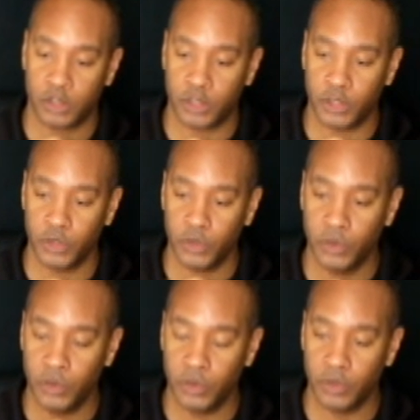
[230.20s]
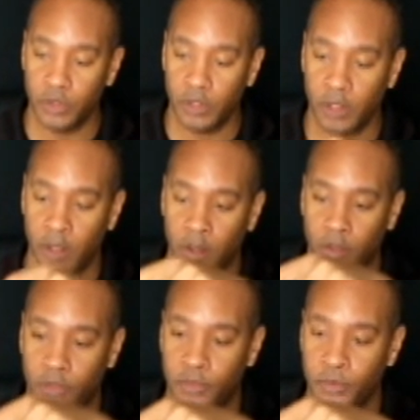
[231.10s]
2,
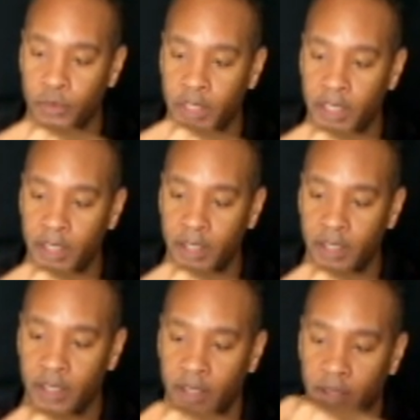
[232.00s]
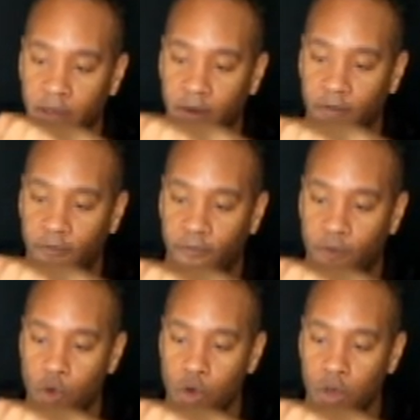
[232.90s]
3,
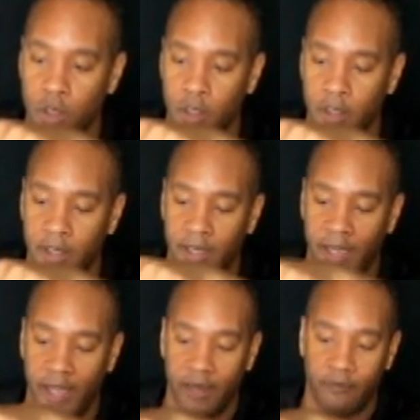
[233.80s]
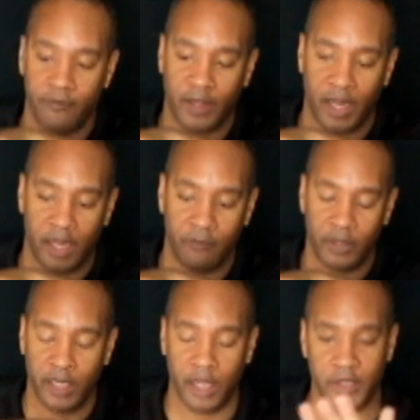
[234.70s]
4, and 5.
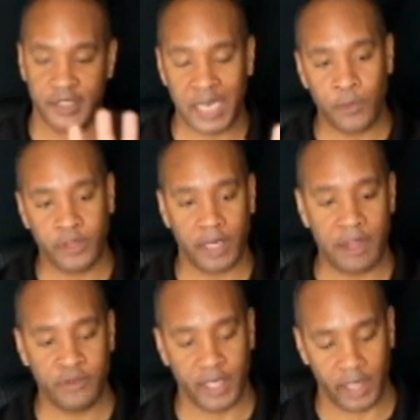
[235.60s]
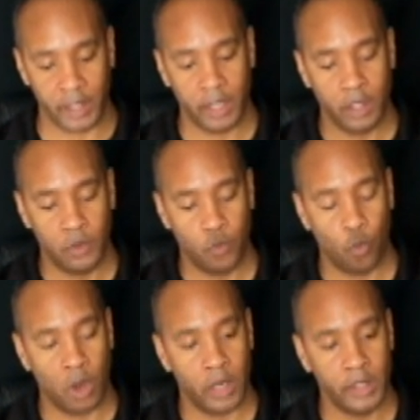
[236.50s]
And the same with the left hand.
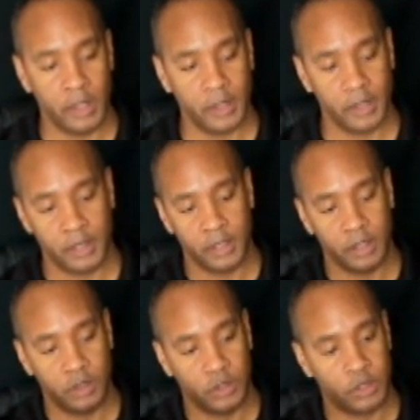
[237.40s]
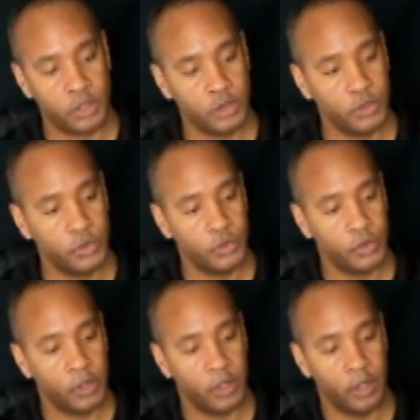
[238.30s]
1, 2,
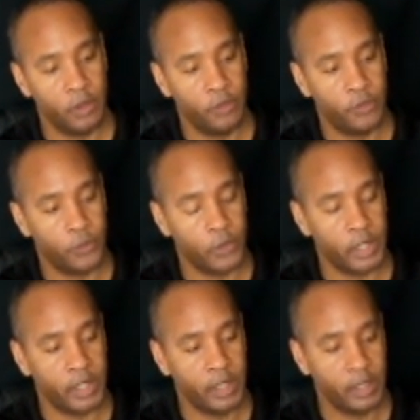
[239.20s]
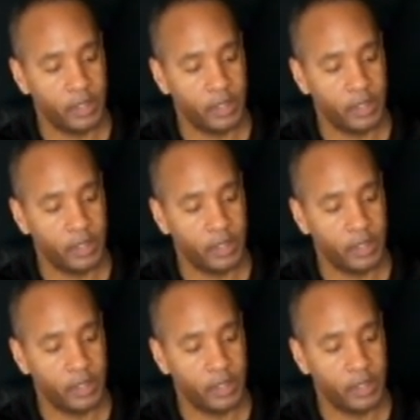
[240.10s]
3,